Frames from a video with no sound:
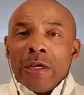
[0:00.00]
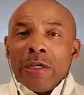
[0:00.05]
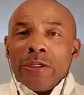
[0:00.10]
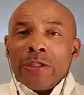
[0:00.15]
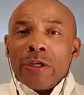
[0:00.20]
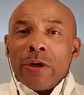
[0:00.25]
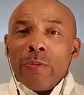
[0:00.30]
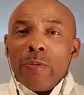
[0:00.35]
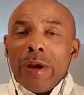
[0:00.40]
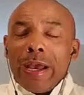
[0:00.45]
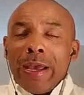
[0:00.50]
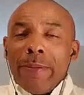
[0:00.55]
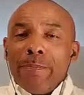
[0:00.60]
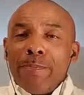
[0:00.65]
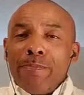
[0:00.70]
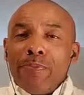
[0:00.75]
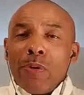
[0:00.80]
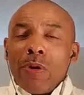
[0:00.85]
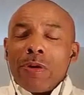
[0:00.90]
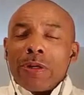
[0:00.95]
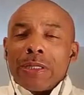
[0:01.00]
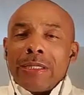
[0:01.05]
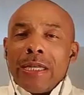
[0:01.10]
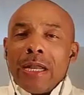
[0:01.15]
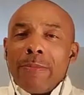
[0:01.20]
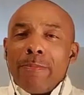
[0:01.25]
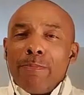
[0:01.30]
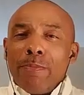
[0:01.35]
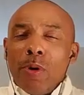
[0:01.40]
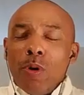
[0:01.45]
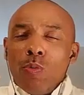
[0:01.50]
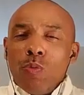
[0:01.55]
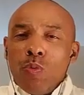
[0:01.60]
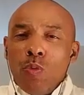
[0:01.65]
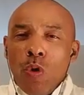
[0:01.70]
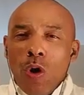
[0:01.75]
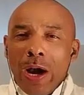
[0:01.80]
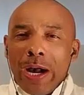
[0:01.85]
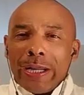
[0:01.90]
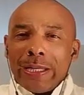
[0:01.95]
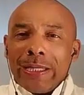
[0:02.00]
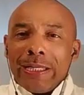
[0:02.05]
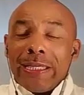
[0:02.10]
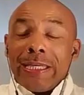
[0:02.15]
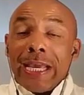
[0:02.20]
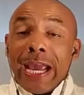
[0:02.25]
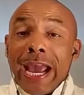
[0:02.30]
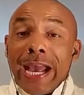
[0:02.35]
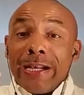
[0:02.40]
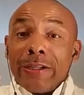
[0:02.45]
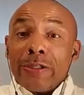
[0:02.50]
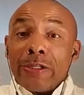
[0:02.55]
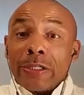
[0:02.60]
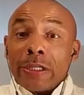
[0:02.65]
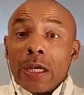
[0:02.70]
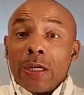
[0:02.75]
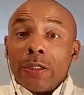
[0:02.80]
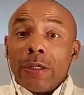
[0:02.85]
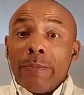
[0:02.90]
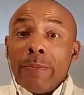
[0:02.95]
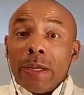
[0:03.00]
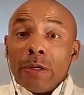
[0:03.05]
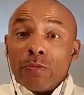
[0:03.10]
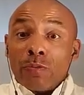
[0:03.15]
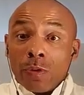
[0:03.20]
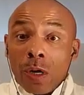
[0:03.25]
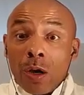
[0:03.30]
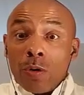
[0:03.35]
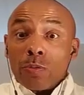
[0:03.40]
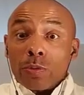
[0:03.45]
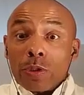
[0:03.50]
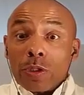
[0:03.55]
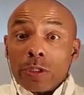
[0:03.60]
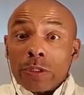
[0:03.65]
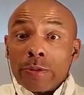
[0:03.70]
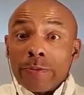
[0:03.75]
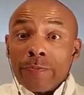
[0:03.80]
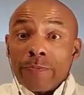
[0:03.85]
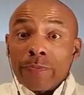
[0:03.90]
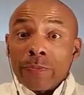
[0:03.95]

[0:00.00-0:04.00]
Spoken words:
So in book number 1, King Solomon wrote,